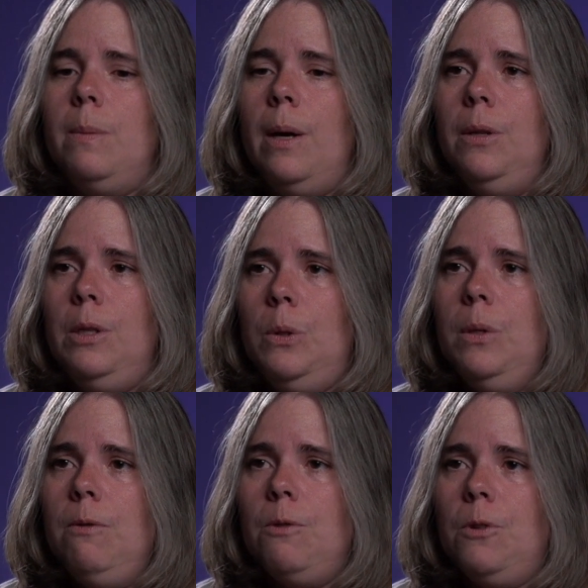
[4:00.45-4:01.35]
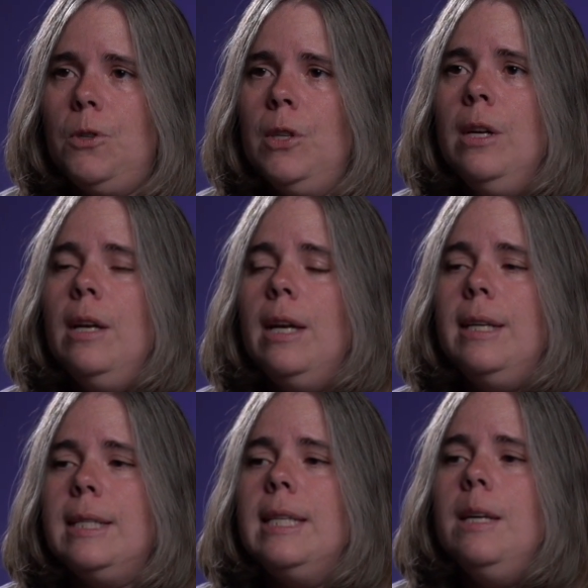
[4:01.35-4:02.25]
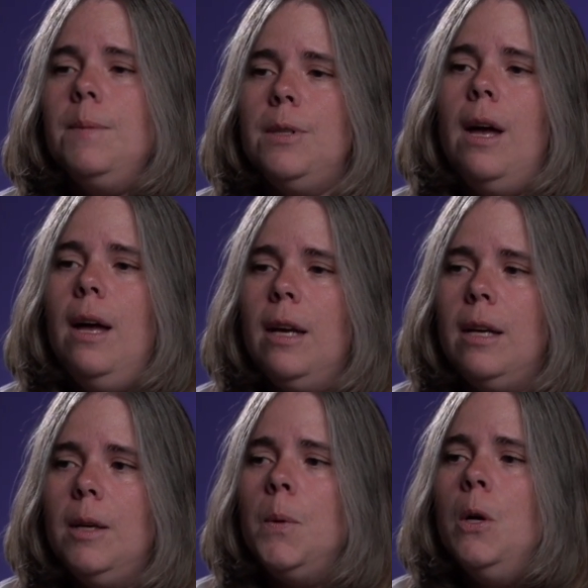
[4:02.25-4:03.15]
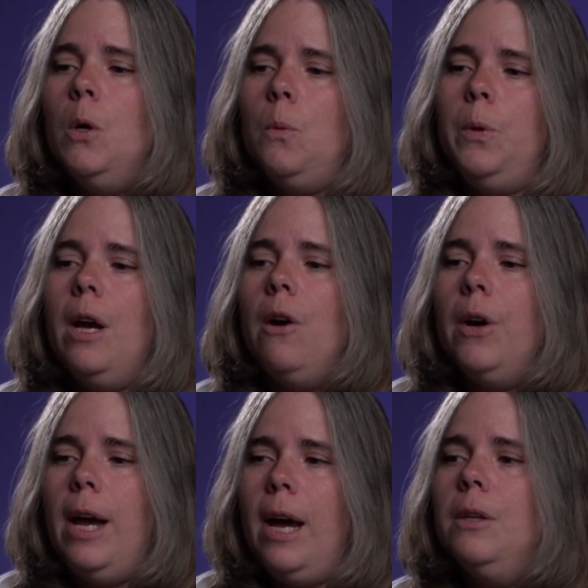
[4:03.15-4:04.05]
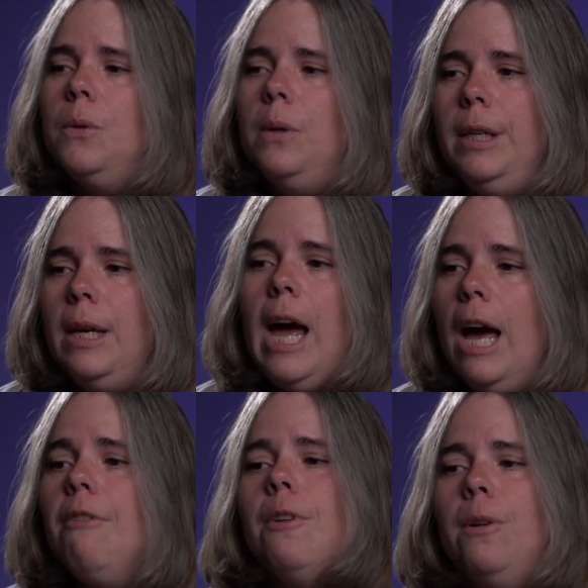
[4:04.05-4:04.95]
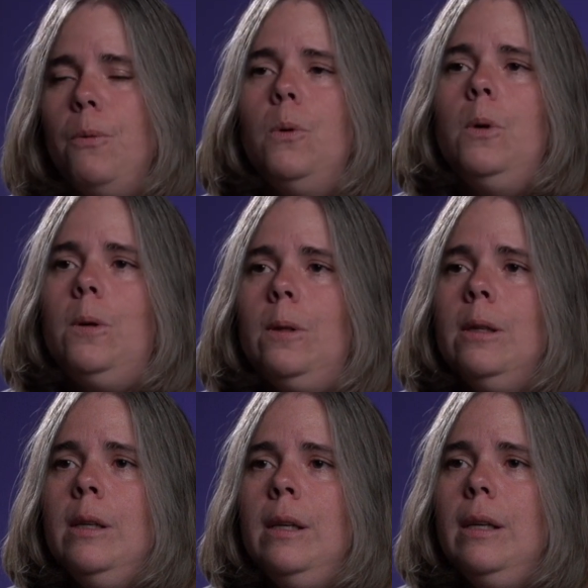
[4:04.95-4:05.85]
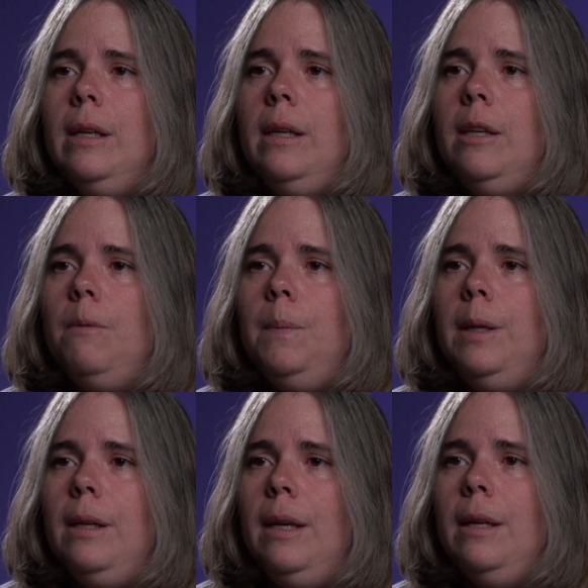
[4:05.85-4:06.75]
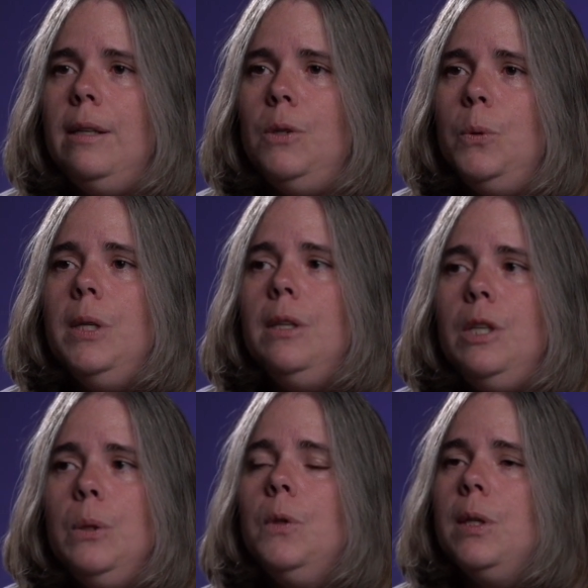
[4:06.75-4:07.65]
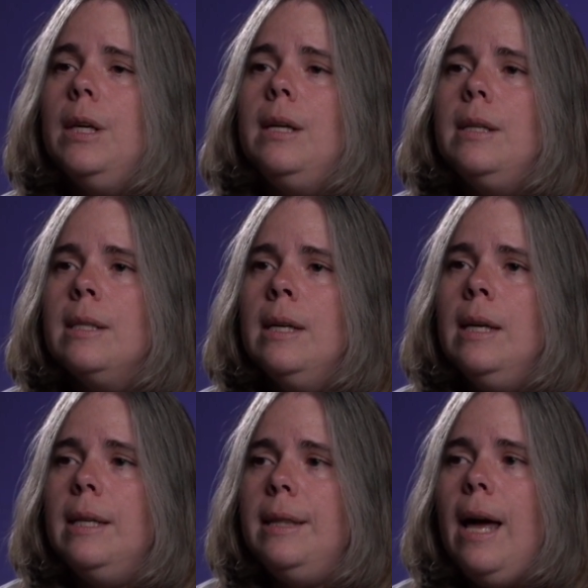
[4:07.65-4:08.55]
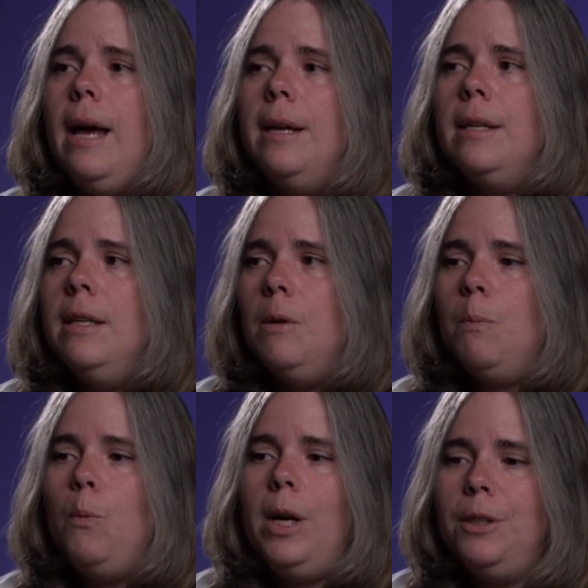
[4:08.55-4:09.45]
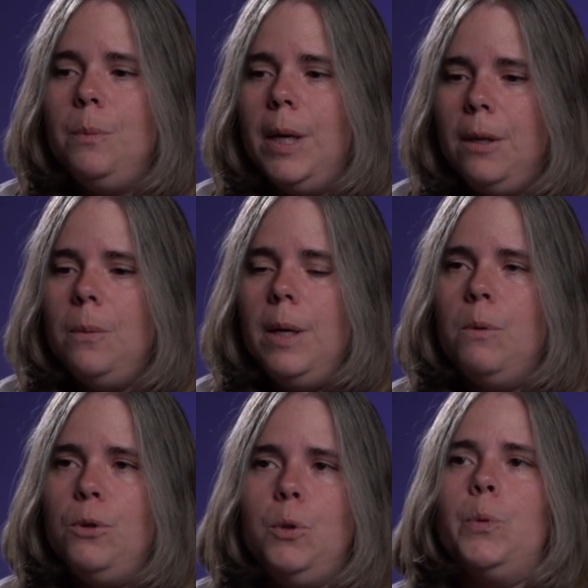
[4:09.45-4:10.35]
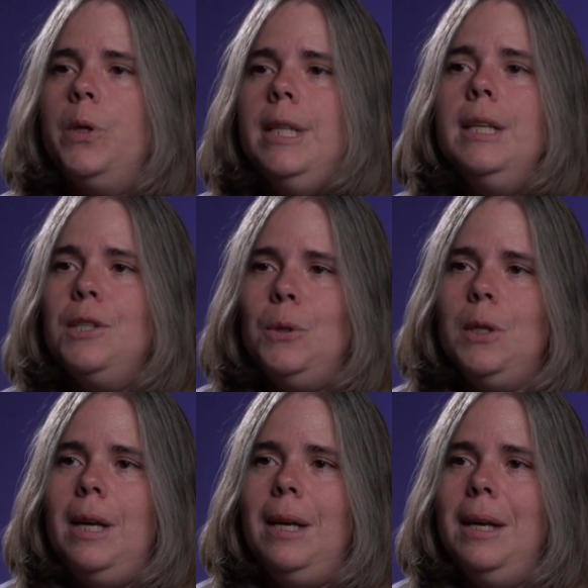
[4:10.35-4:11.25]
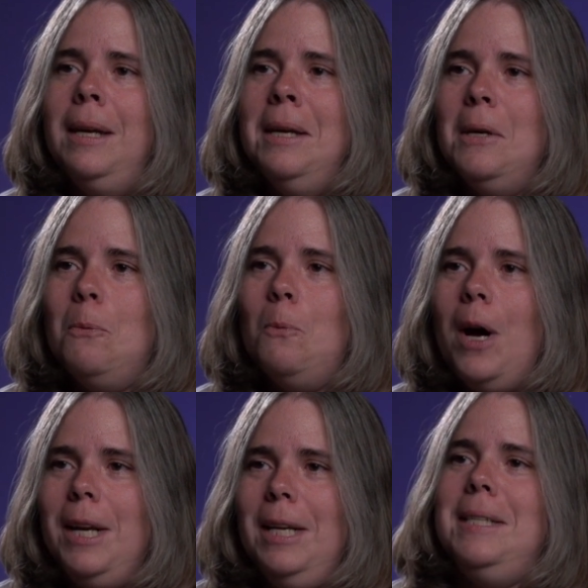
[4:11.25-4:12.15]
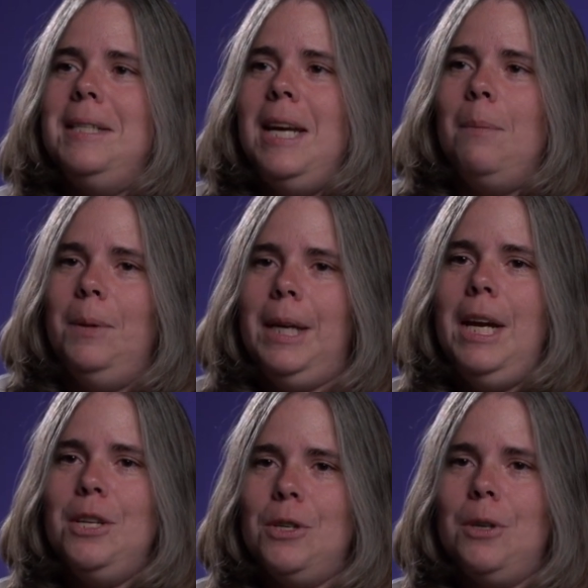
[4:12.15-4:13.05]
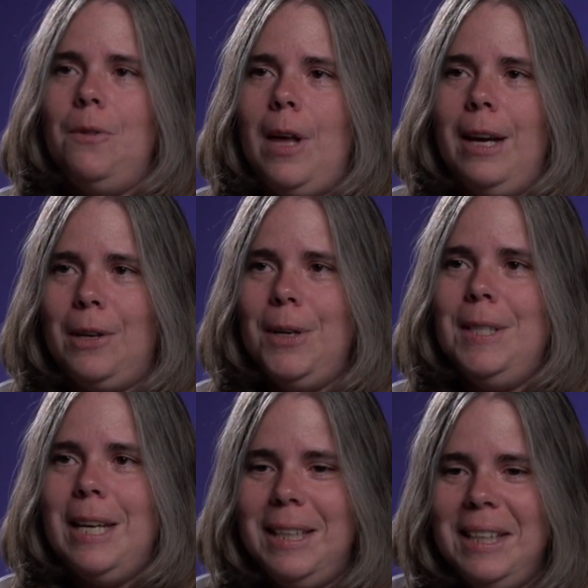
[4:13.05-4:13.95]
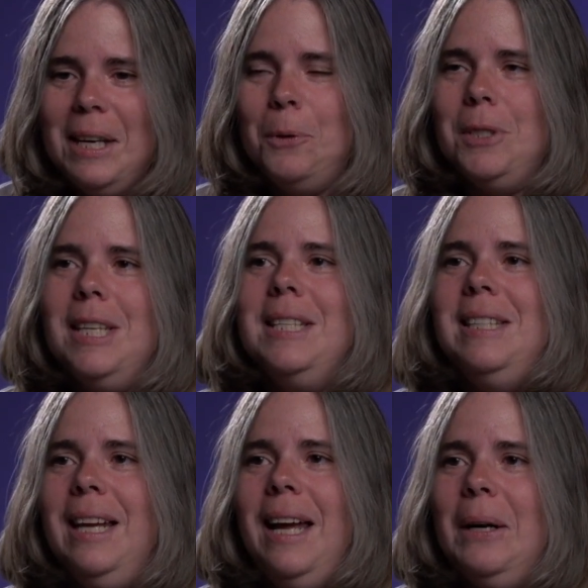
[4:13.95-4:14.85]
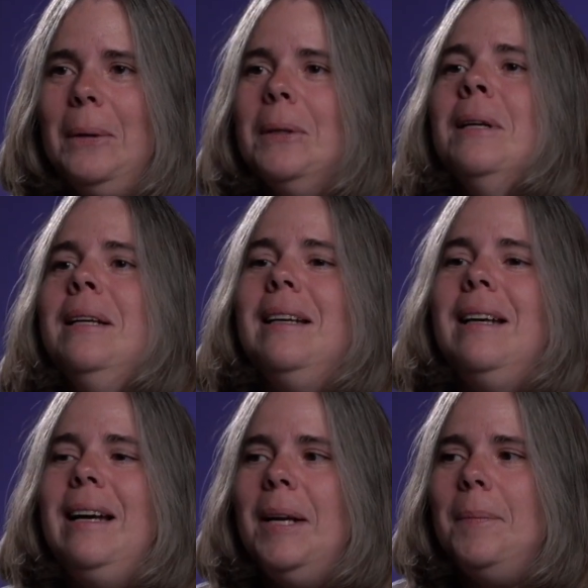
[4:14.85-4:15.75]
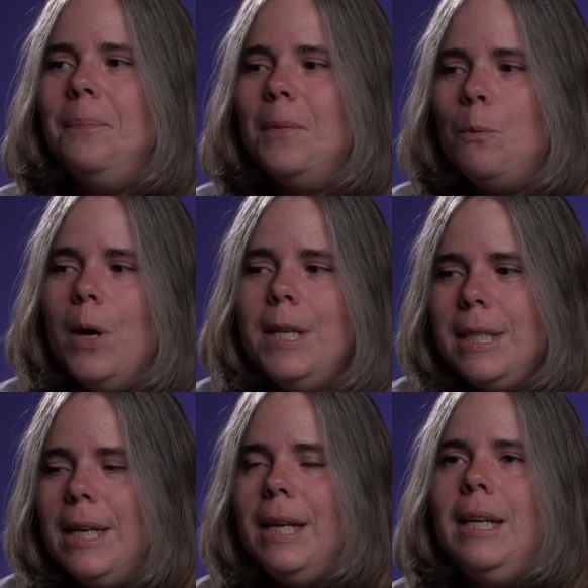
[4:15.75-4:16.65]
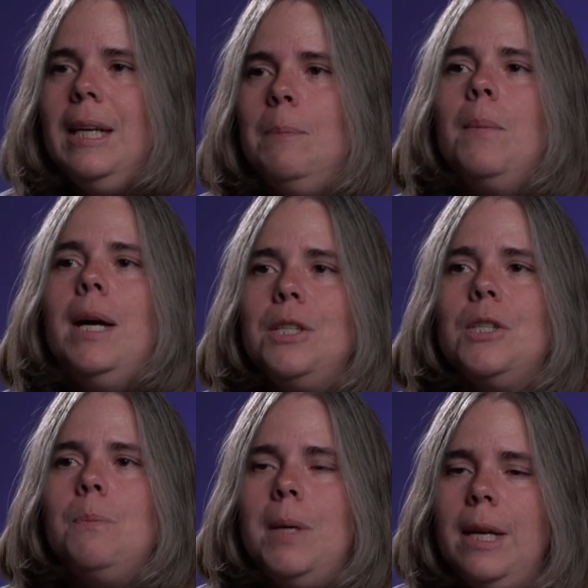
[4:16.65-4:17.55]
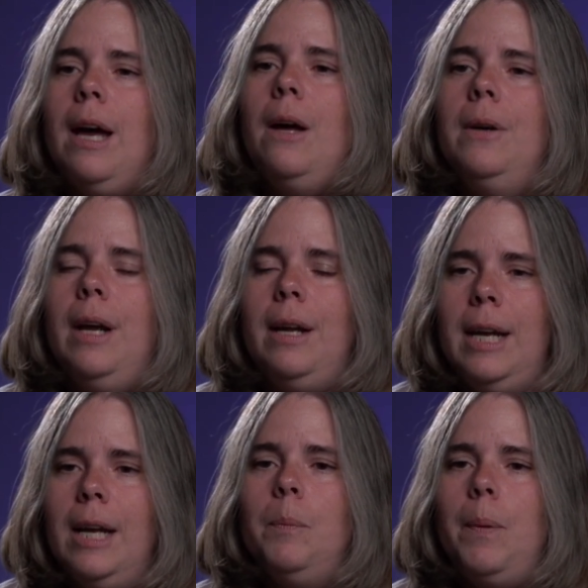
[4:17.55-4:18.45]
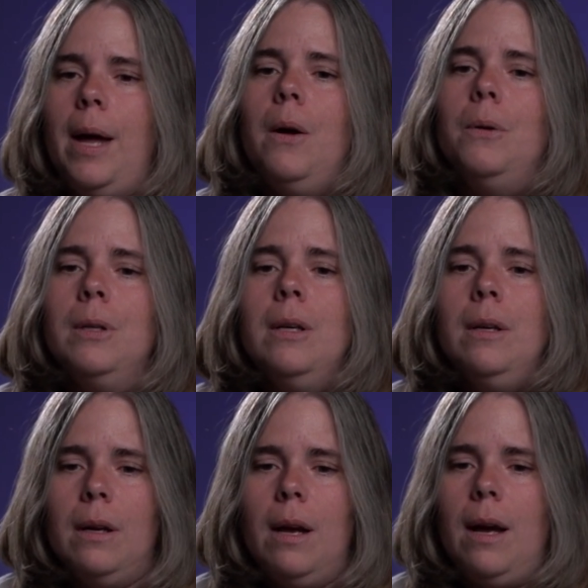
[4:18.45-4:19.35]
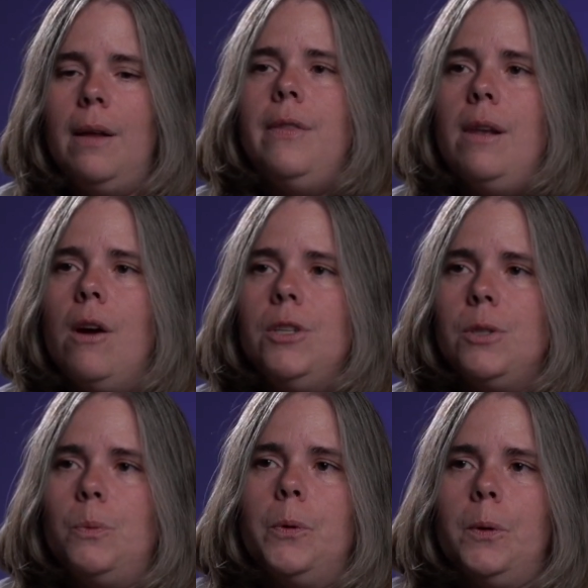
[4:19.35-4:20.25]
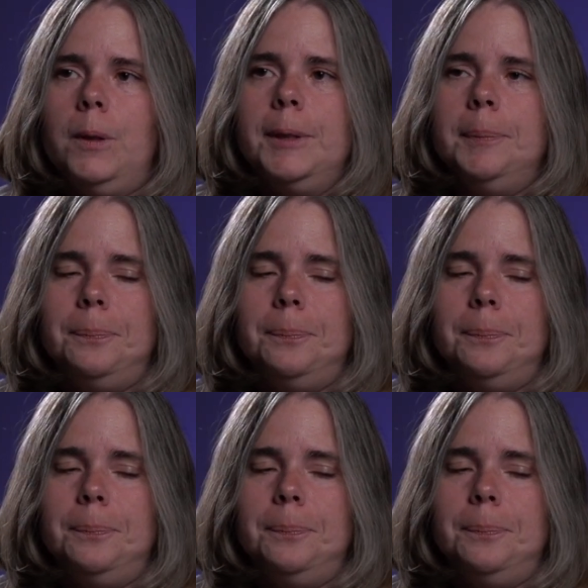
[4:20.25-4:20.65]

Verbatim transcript: about the universe, at the same time we are actually have a role in being in doing new things that while you might not be able to predict today what is the application of that crazy idea we're testing out, um, one day you might just make out and help out uh, the larger world.